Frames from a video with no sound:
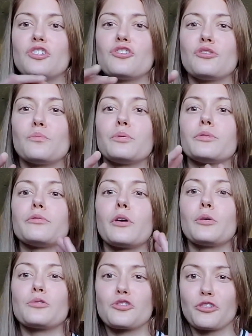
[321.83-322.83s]
to
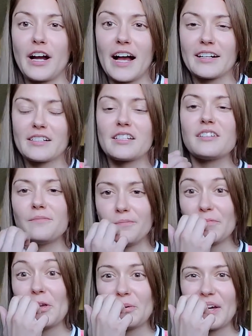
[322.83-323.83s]
protract.
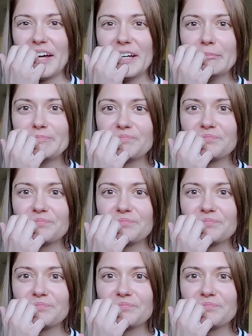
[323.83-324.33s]
Okay?